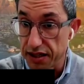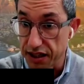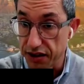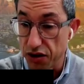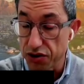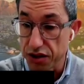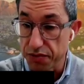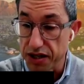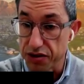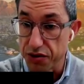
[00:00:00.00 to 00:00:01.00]
Technology
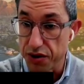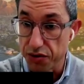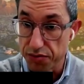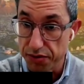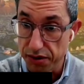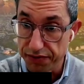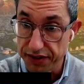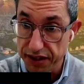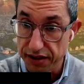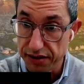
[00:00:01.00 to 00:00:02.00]
Advisory Group of
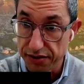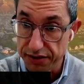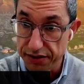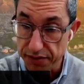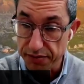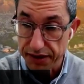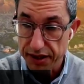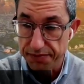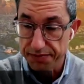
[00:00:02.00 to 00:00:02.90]
the FIP.